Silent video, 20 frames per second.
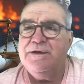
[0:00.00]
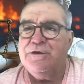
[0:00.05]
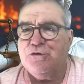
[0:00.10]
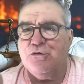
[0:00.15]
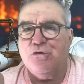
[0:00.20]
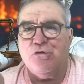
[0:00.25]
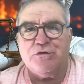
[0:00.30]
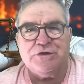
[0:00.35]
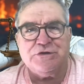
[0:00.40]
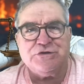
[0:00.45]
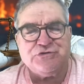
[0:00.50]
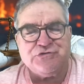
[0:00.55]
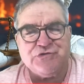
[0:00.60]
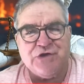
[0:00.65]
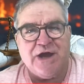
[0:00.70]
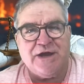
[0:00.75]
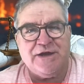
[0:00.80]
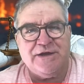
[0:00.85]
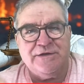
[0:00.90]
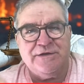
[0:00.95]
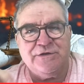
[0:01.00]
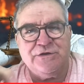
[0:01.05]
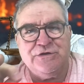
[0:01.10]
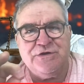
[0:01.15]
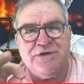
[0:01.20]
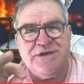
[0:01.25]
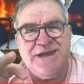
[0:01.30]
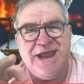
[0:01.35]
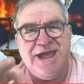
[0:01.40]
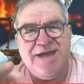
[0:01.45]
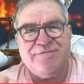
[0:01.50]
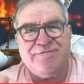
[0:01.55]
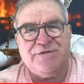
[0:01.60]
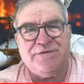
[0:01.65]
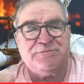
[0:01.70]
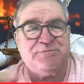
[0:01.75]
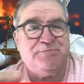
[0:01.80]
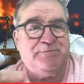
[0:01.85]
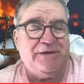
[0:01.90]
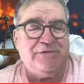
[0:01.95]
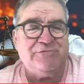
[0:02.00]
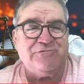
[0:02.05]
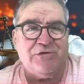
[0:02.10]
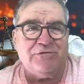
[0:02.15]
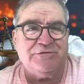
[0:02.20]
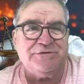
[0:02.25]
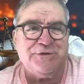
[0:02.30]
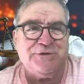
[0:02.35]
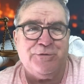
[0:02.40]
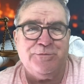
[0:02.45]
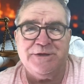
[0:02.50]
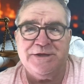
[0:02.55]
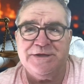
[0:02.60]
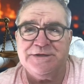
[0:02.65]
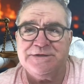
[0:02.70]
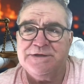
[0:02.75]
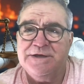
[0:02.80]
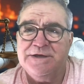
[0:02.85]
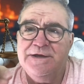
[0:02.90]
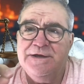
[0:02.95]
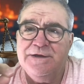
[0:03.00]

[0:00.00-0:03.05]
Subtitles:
Gordon Strachan could never, Big Ron told me this,